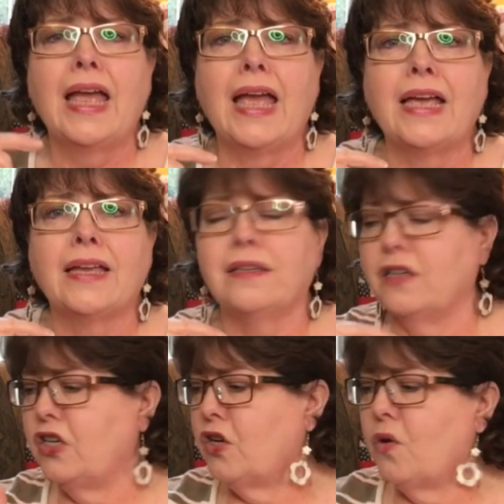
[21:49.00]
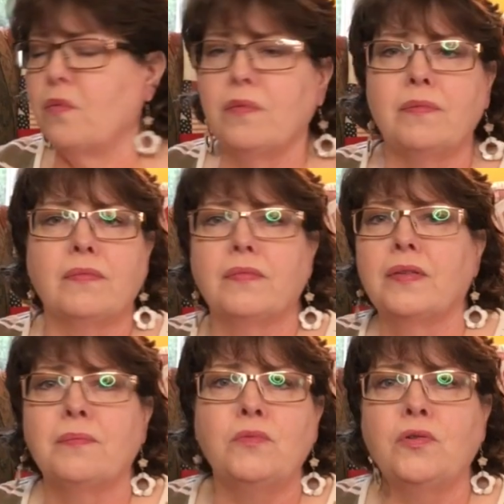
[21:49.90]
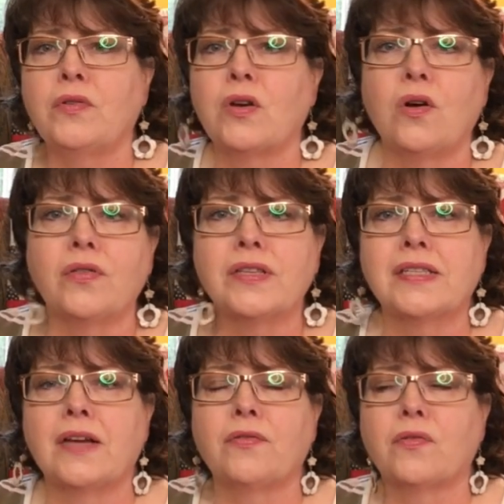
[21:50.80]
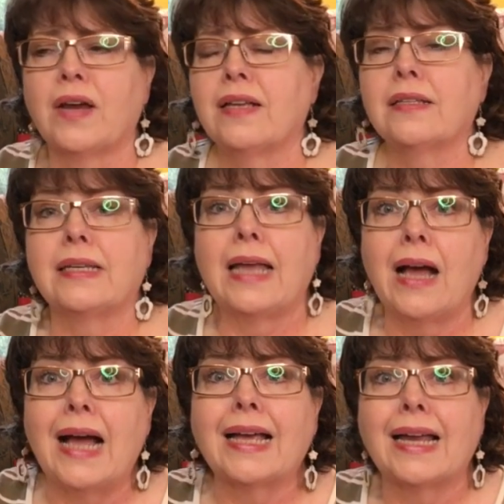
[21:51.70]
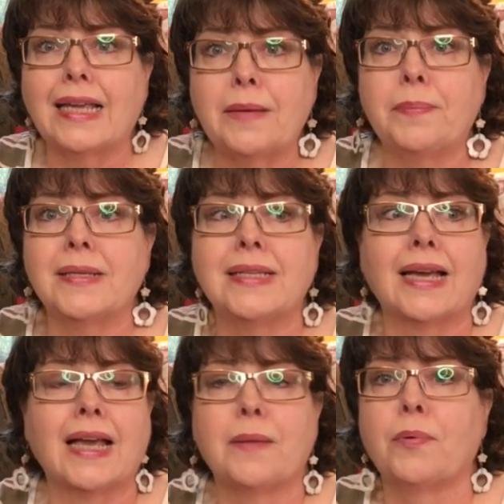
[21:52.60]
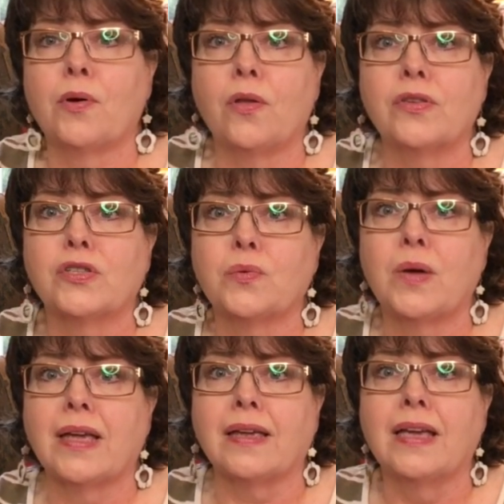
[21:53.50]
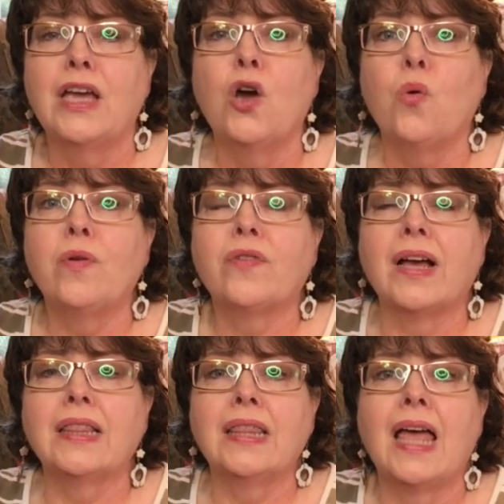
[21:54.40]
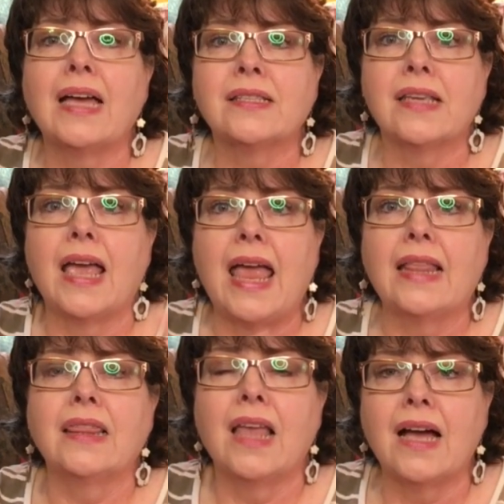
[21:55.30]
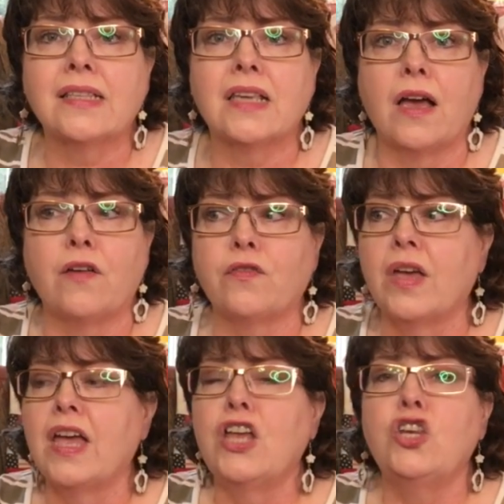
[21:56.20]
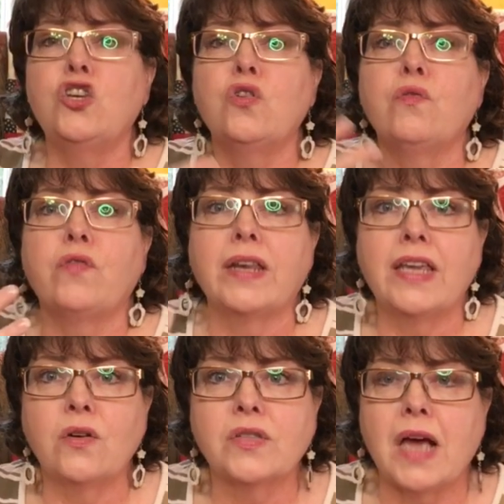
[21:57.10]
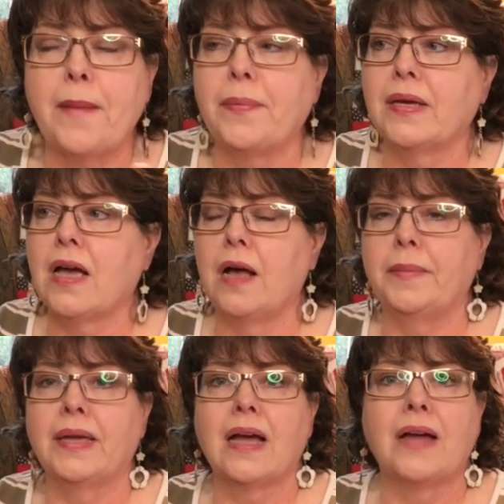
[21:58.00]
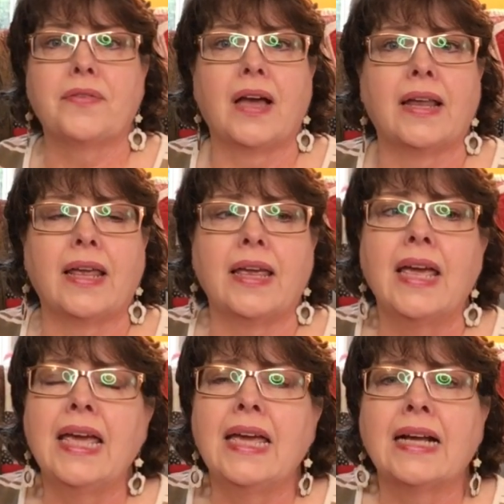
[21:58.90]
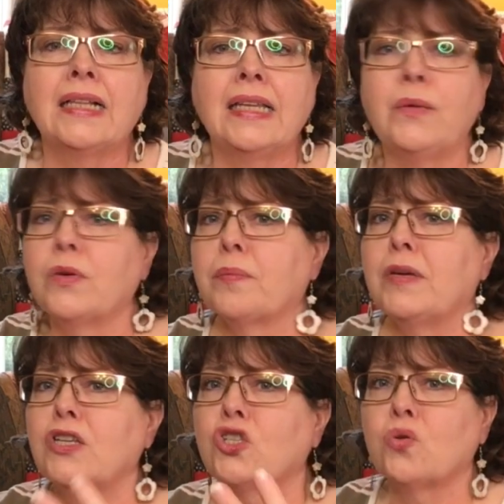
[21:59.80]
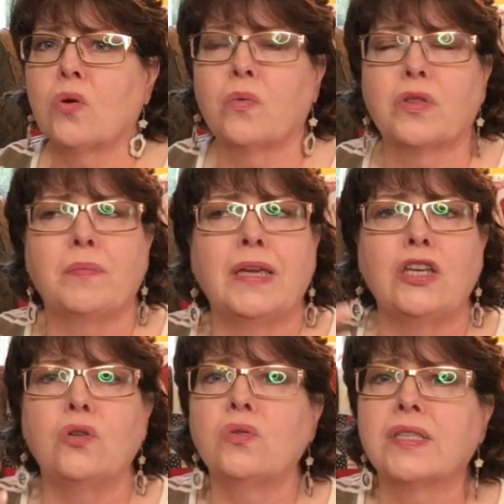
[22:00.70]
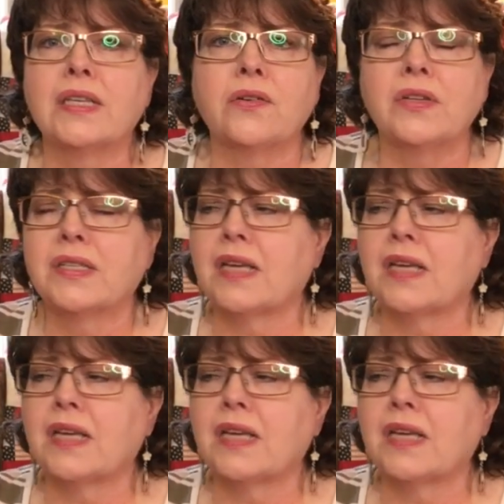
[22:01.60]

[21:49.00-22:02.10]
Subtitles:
and, you know, moving all this stuff around. And now I got to get busy. I got to put all this away. We've got lots and lots of new videos up and coming. I've got a Clean With Me, Sort With Me new series